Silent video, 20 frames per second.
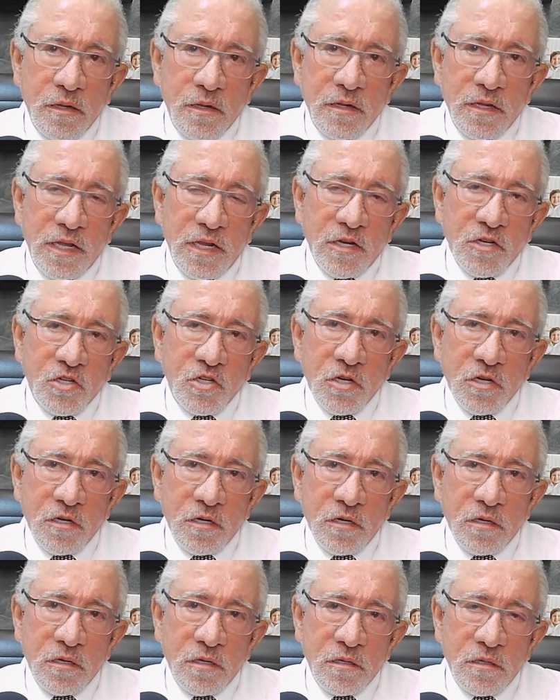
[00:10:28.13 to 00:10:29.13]
The
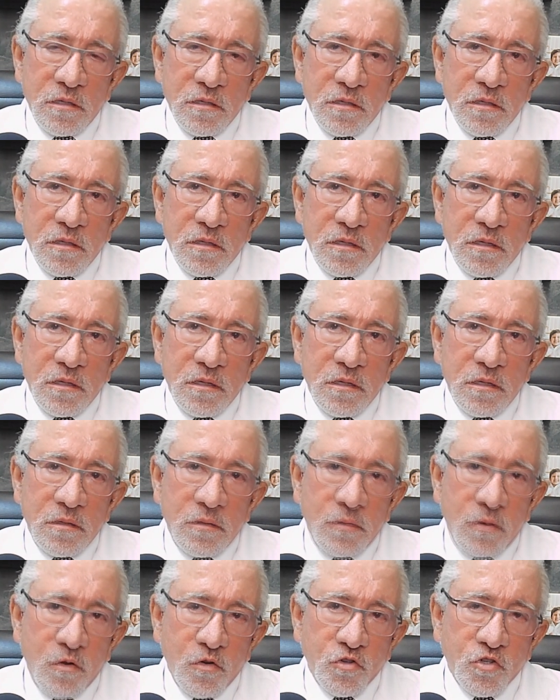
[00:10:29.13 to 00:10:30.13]
internal
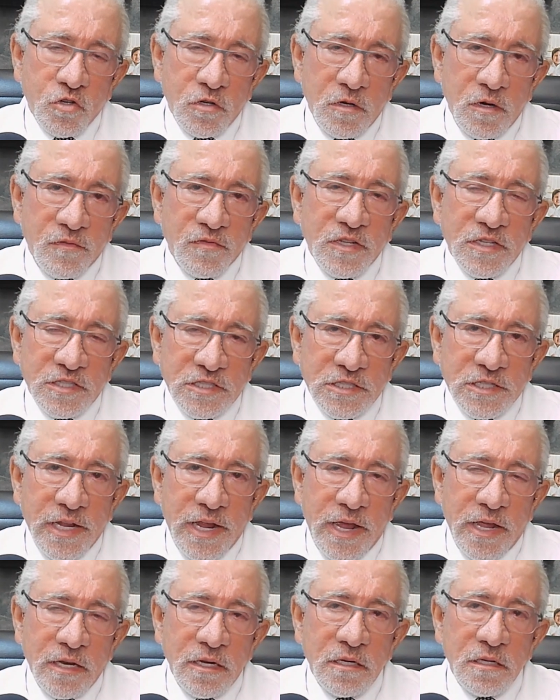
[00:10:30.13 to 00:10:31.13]
portion of the
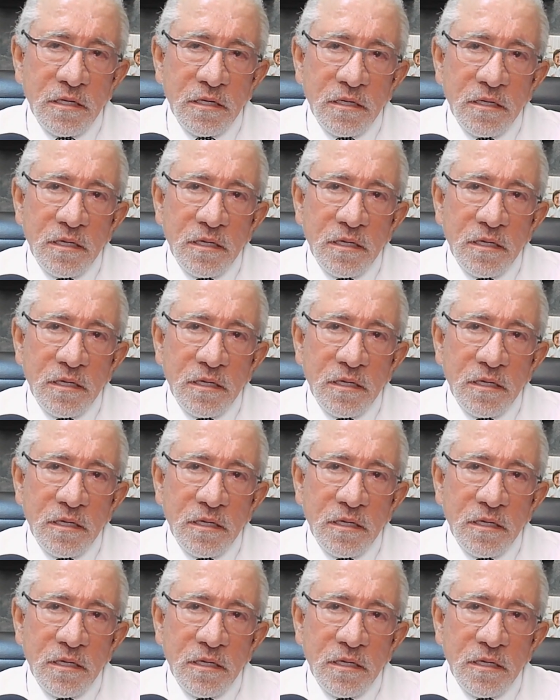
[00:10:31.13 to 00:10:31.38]
stent